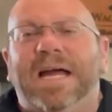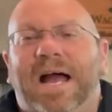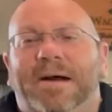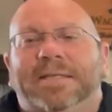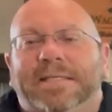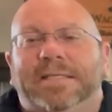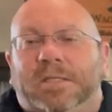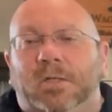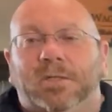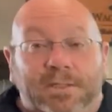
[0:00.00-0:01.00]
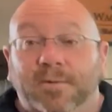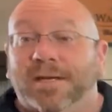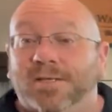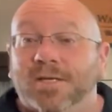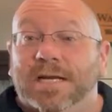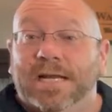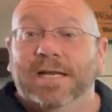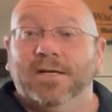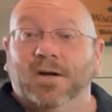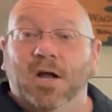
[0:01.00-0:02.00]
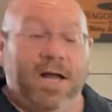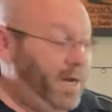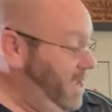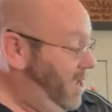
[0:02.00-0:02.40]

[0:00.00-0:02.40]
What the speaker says: I was a little cold. So I turned the heater on.